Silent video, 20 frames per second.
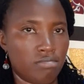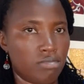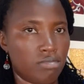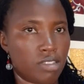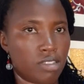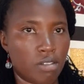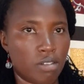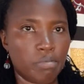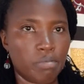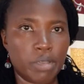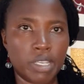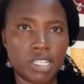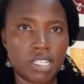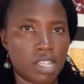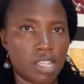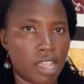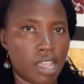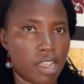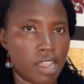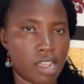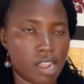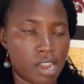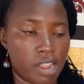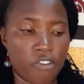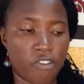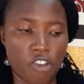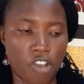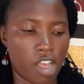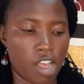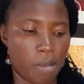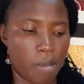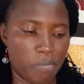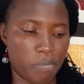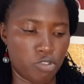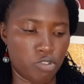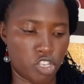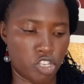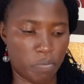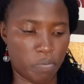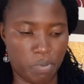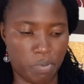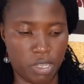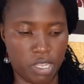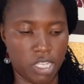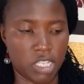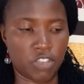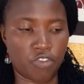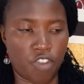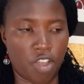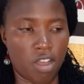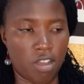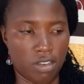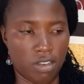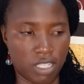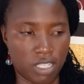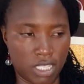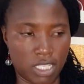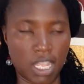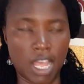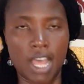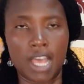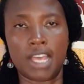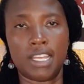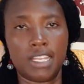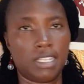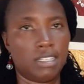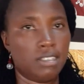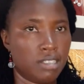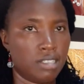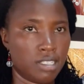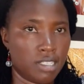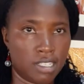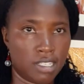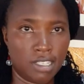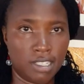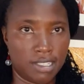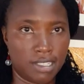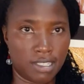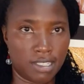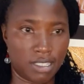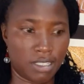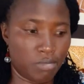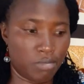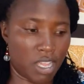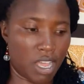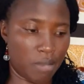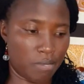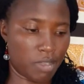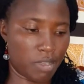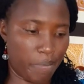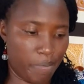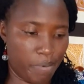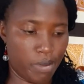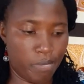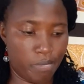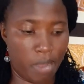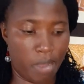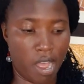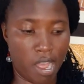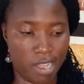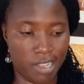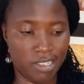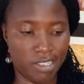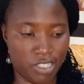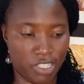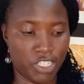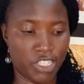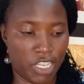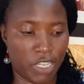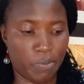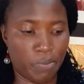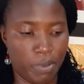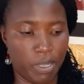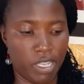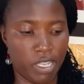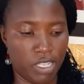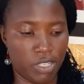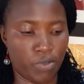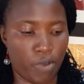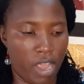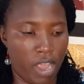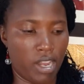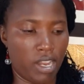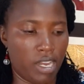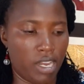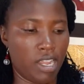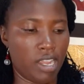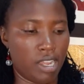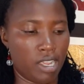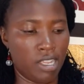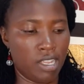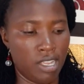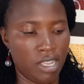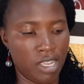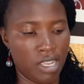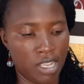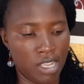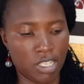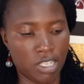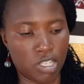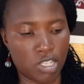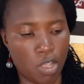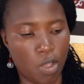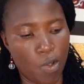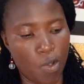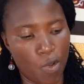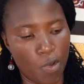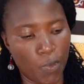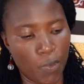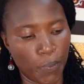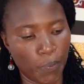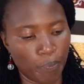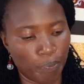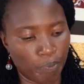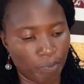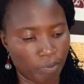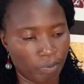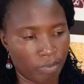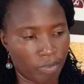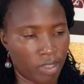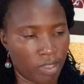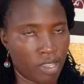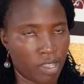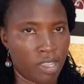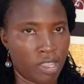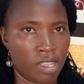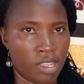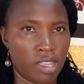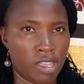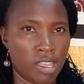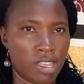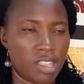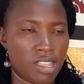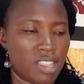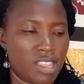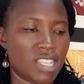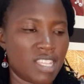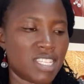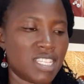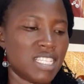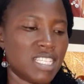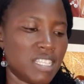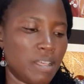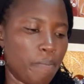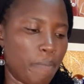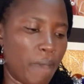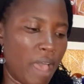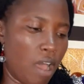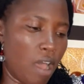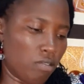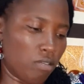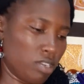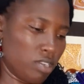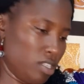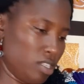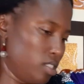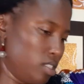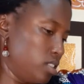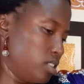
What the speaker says: Don't be scared if a couple chickpeas fall inside. Sometimes I put my chickpeas right in there. So this is about,